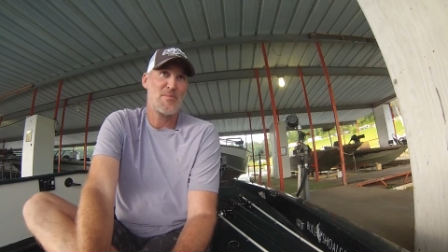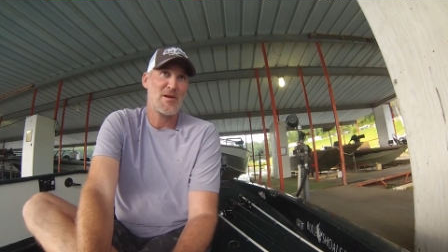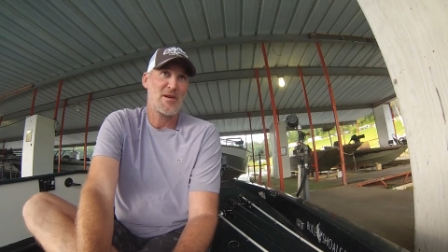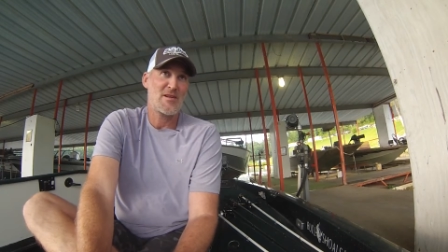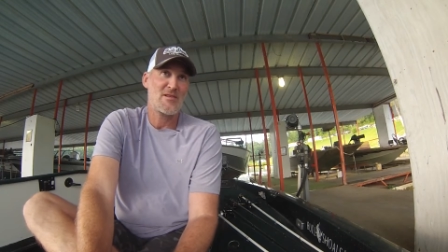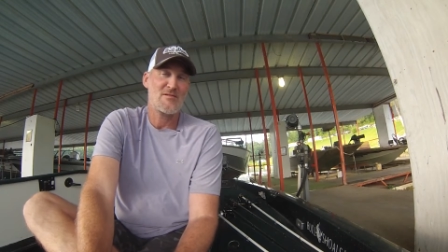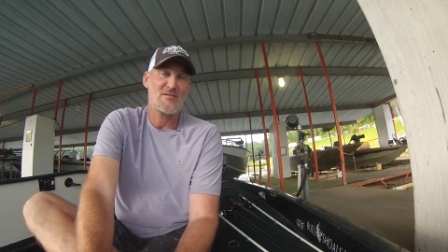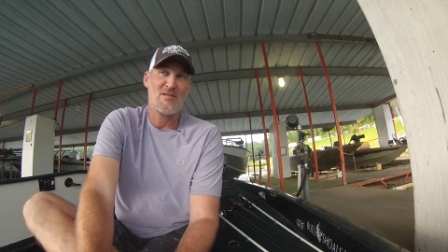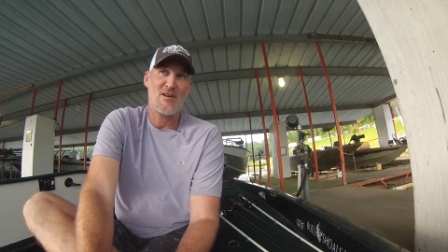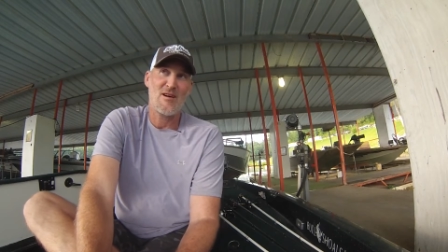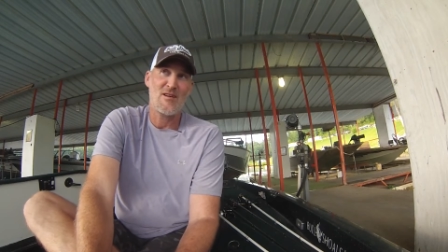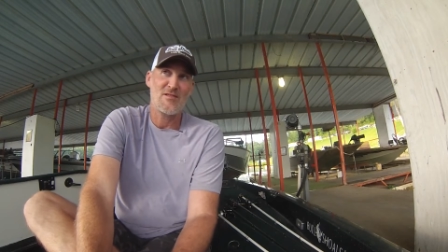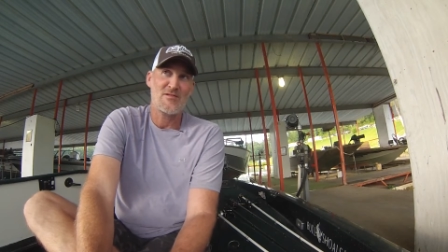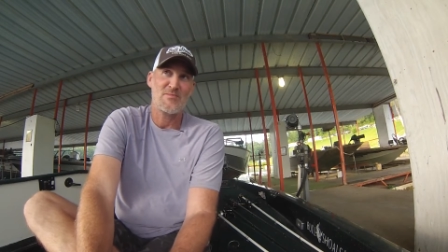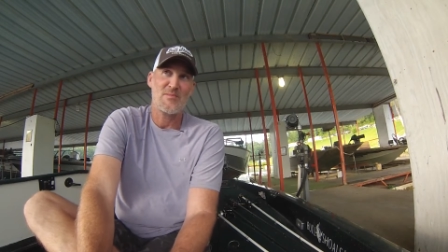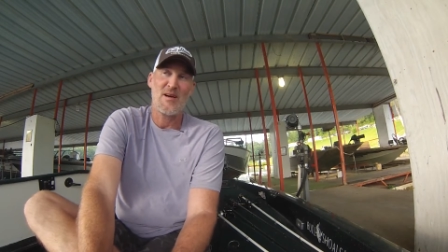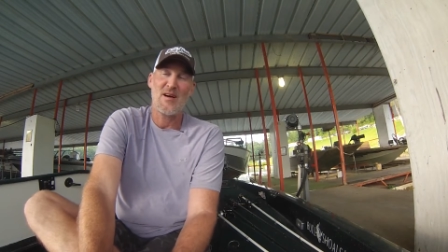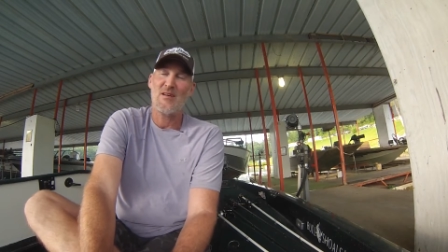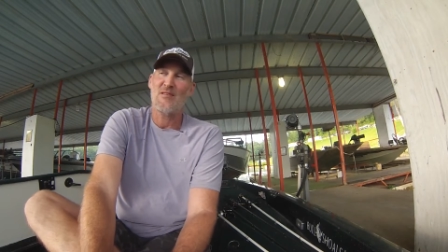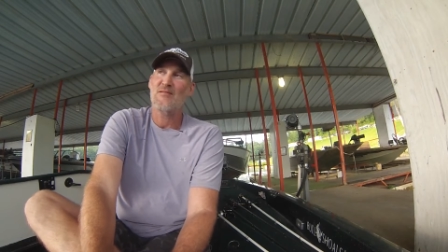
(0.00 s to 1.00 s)
bigger
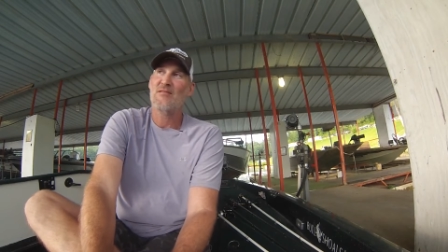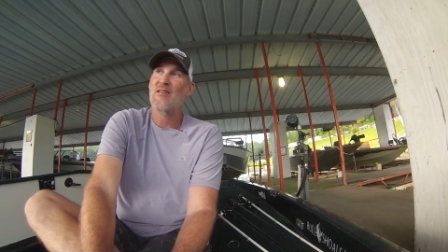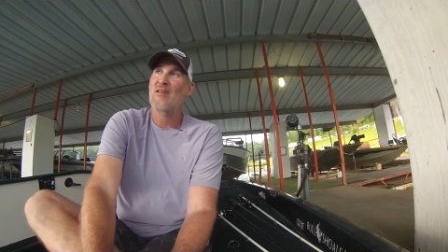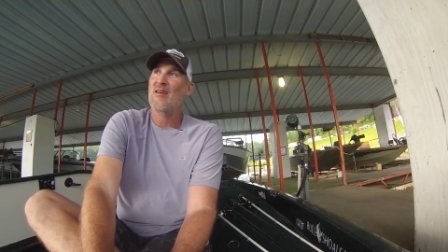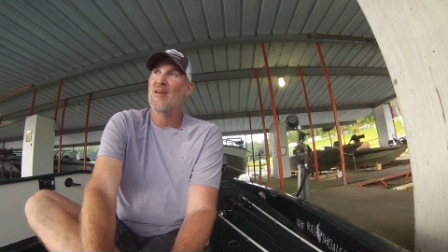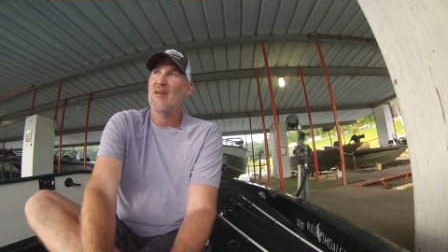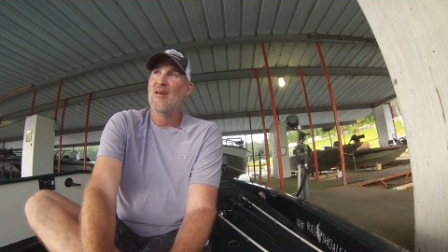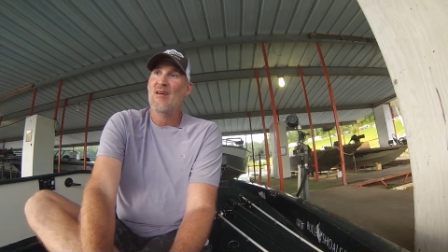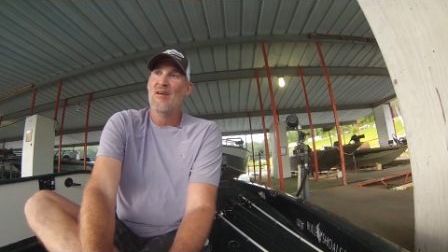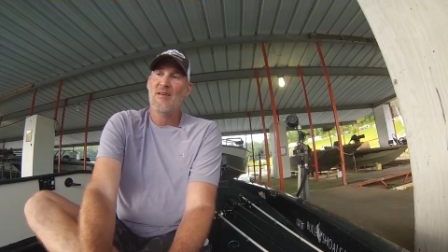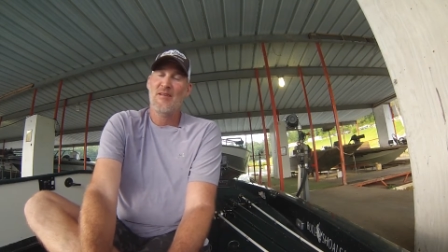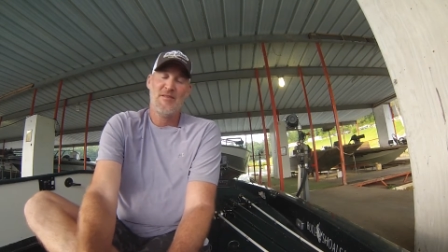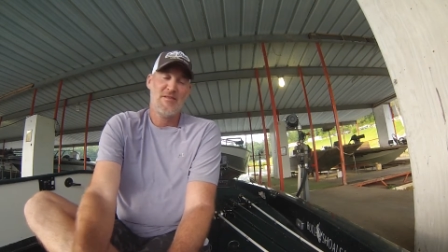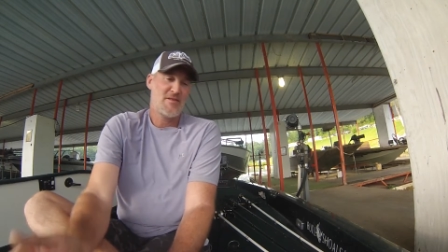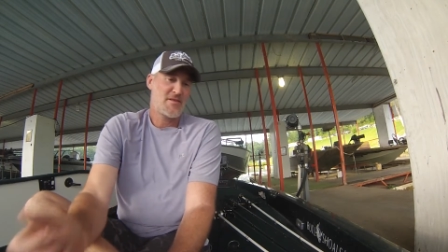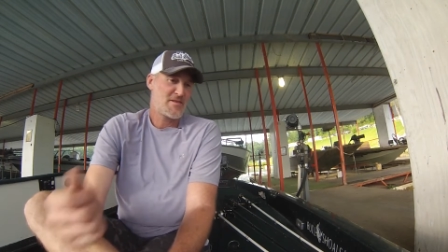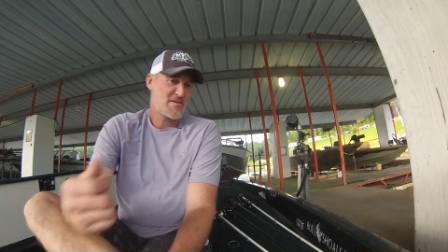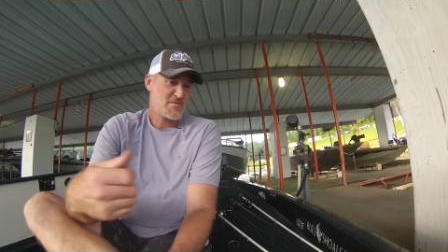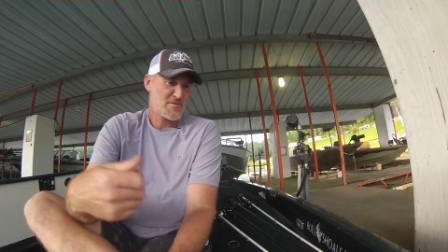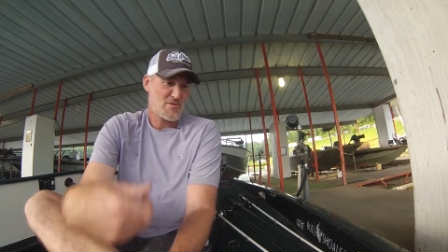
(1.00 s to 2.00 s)
largemouth.
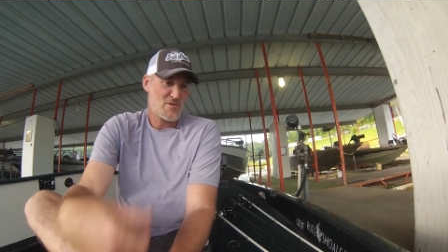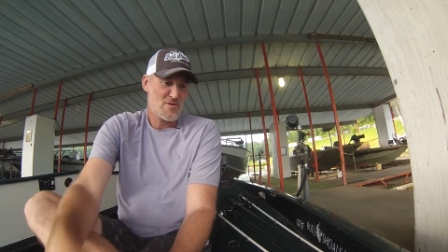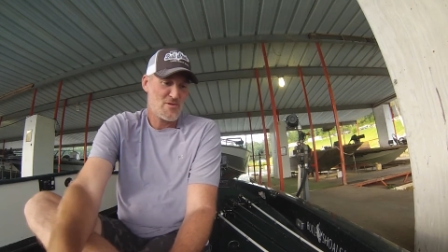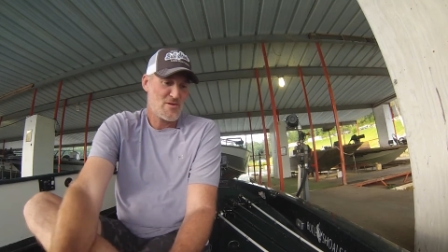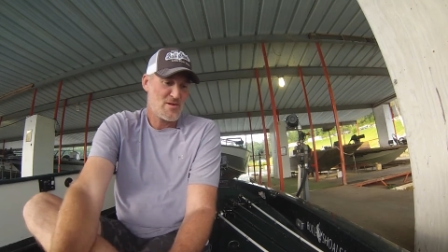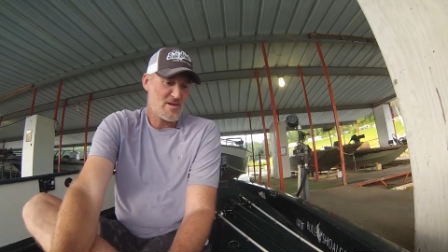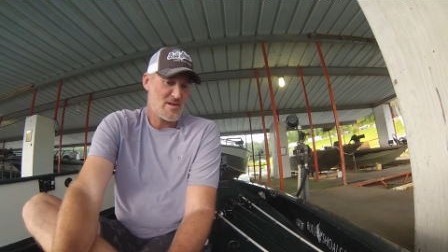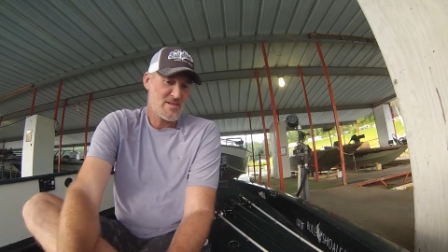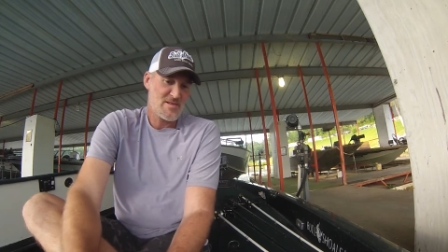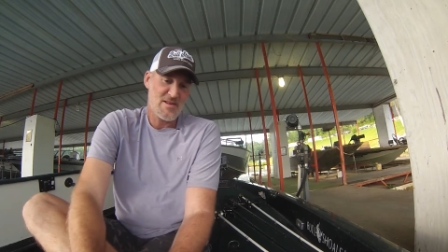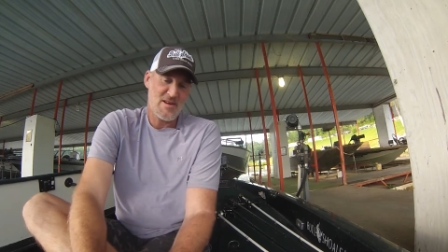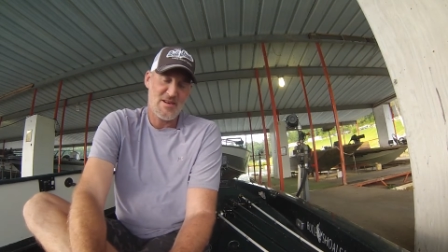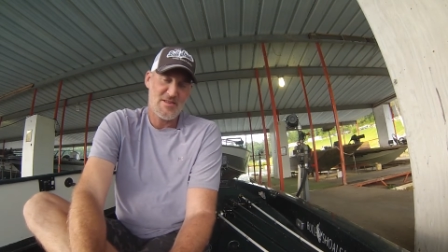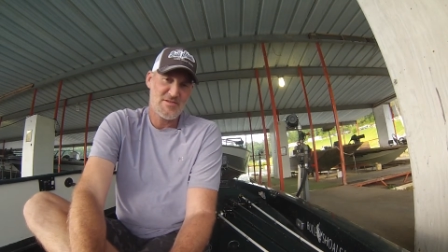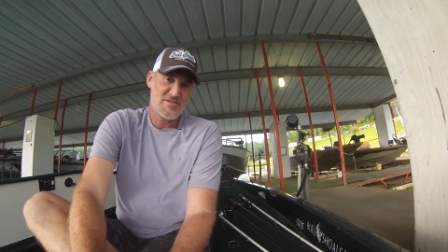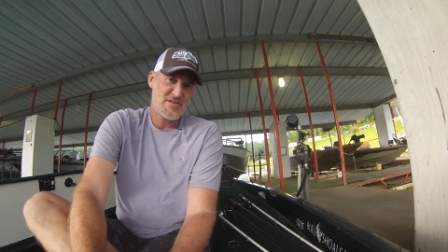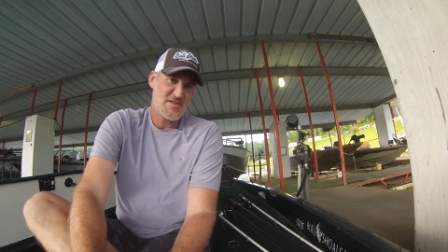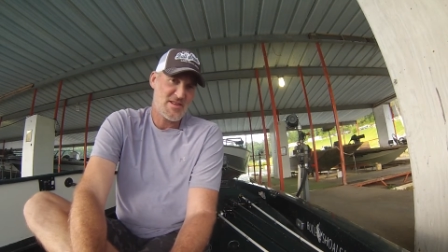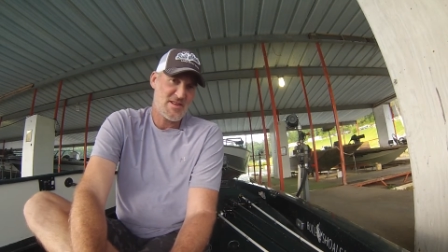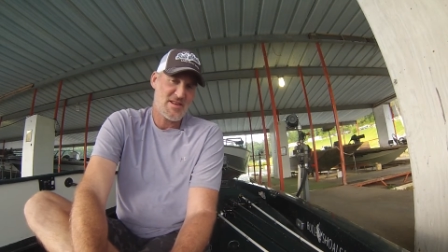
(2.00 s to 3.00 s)
You can throw a
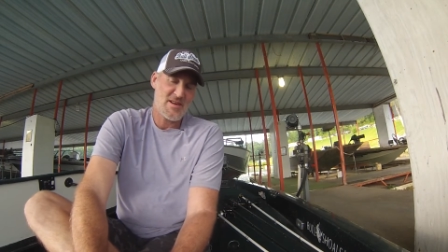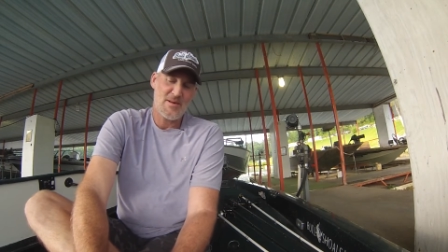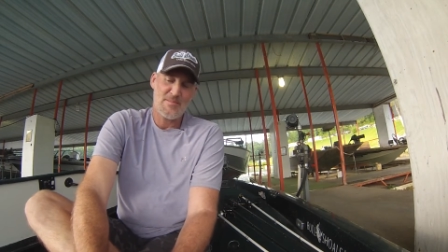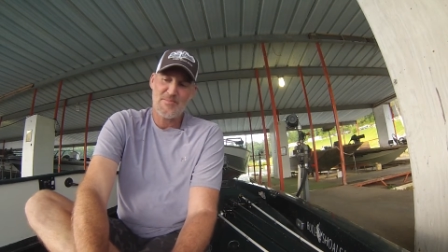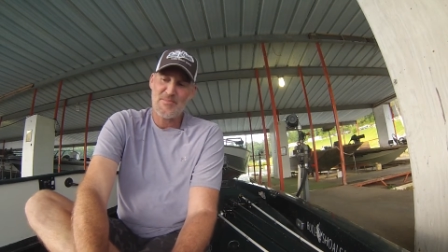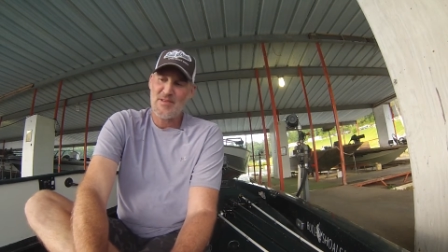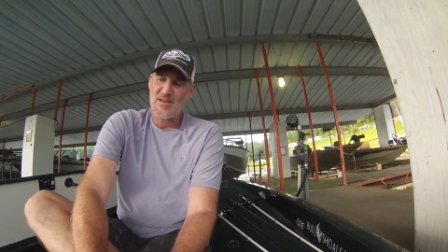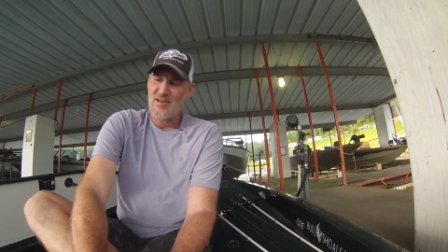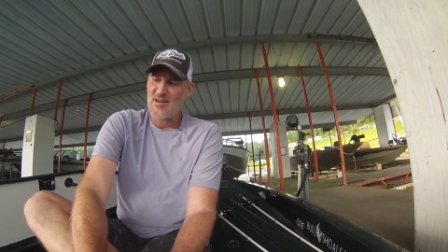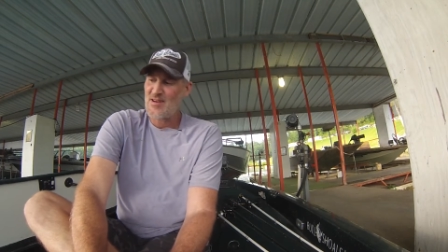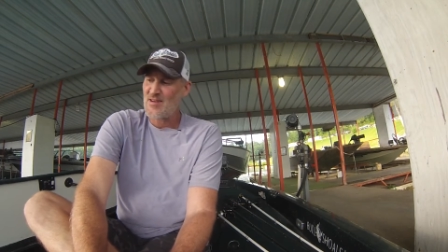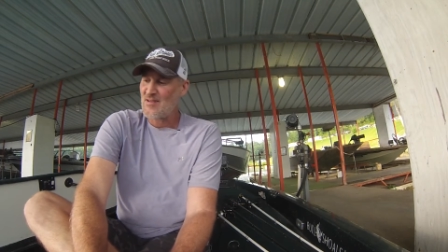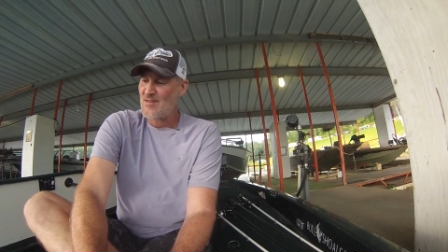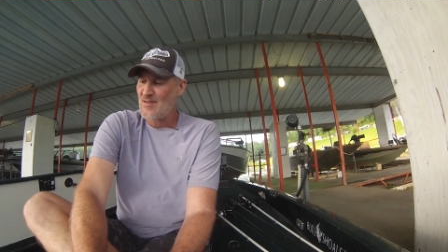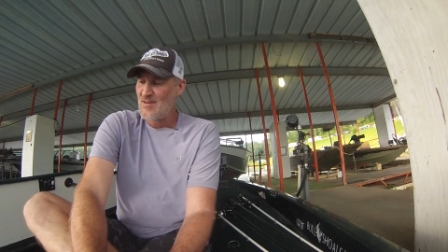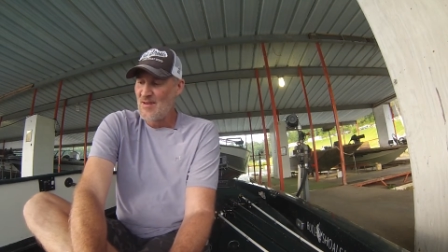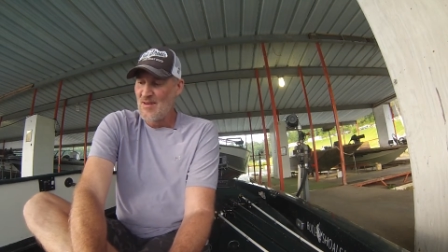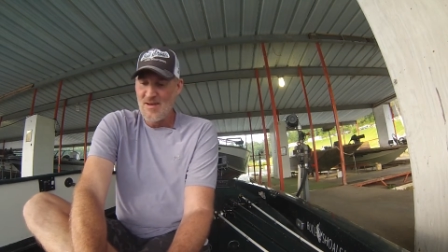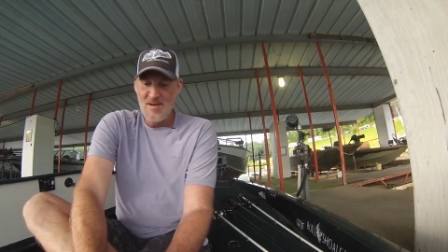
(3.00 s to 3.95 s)
jig up there.